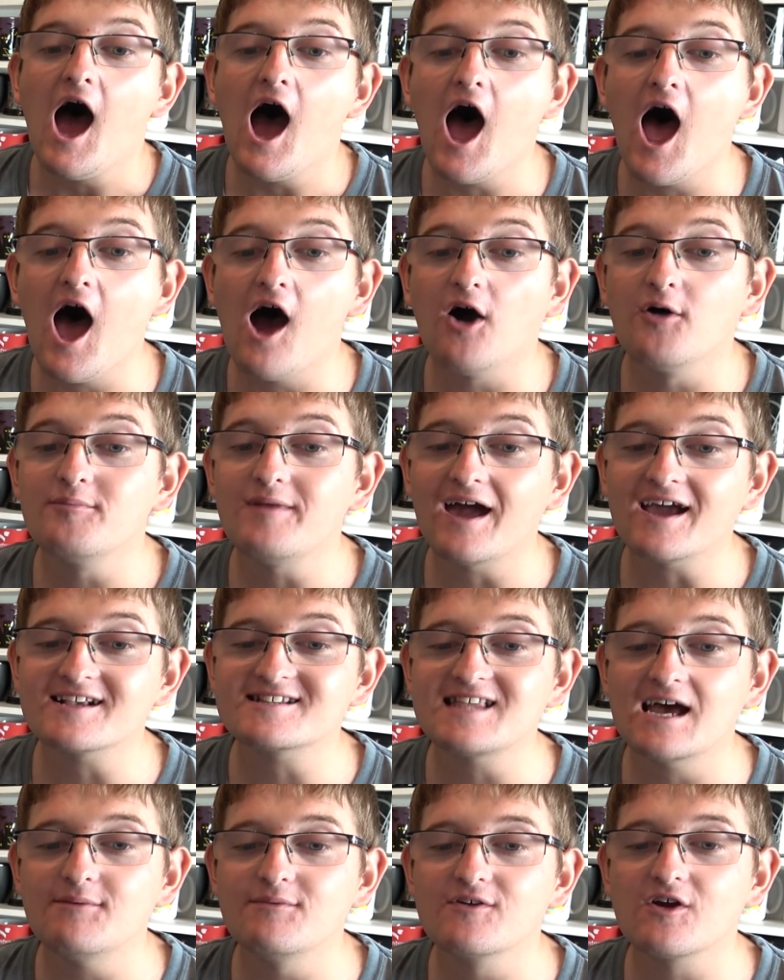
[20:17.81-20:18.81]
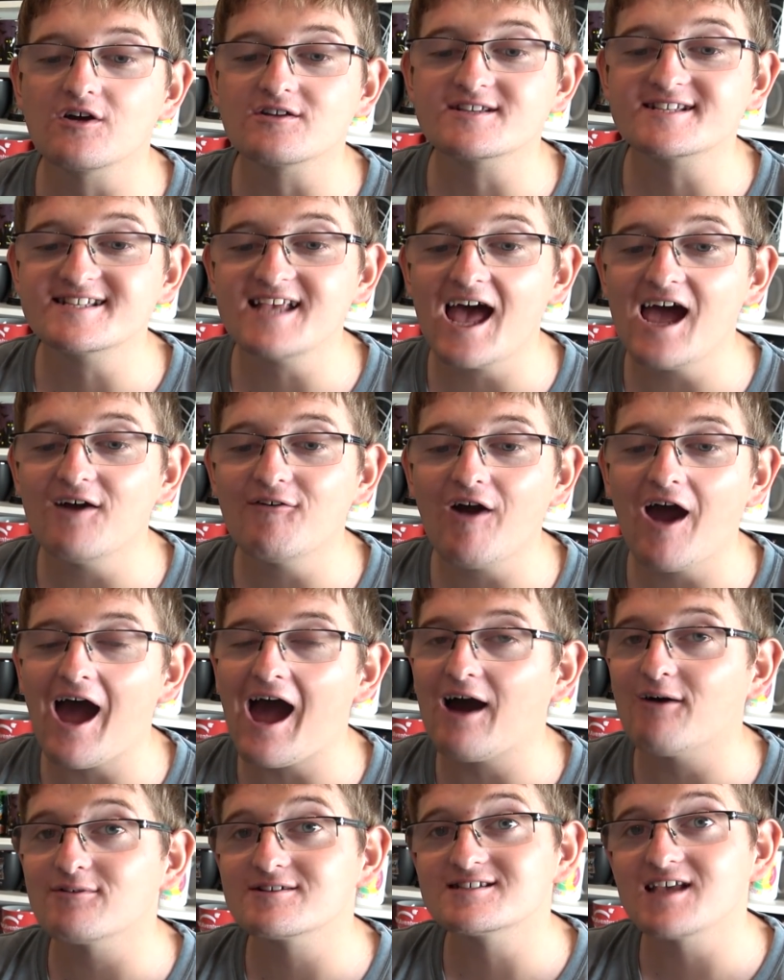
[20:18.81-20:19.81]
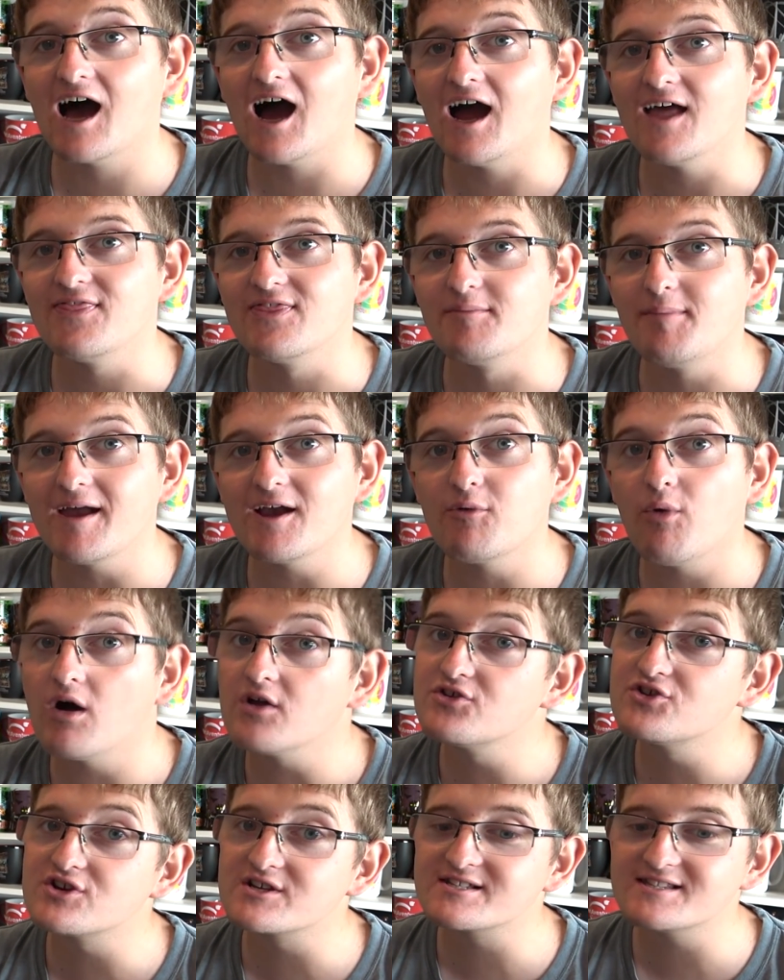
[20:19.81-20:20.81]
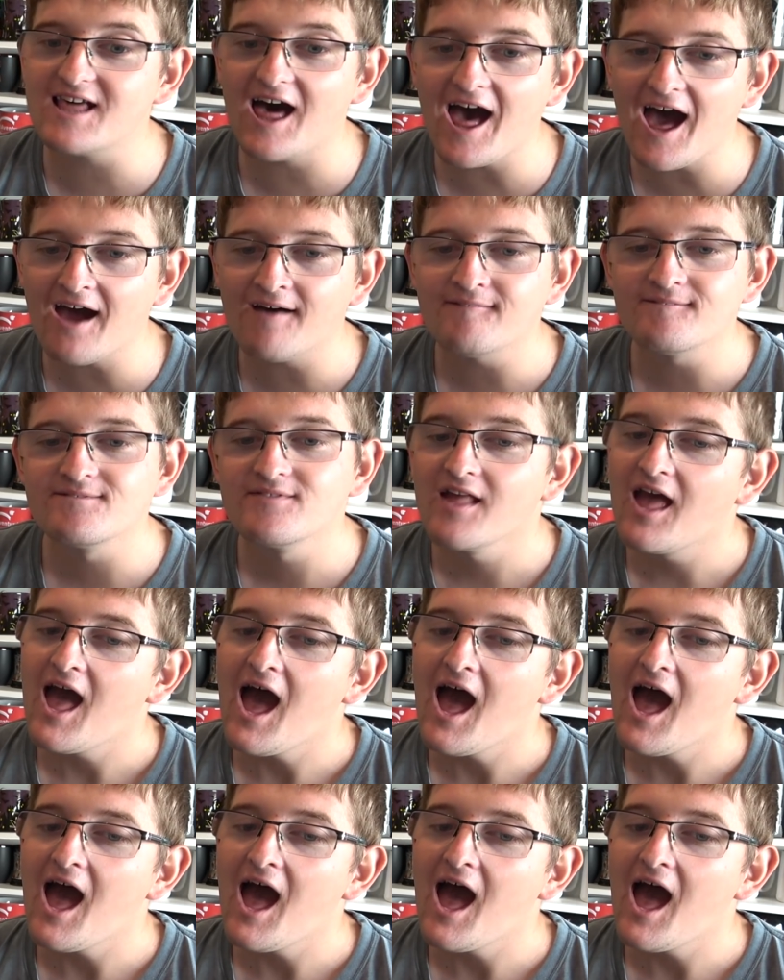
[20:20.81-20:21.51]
Up next then, we've got Sarah outside the big one just there.